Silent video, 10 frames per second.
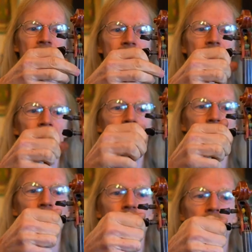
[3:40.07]

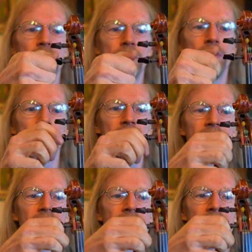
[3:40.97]

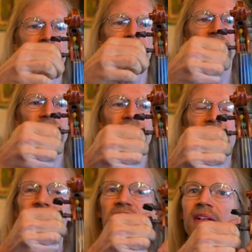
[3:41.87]
So I have
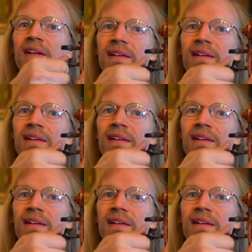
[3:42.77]
to,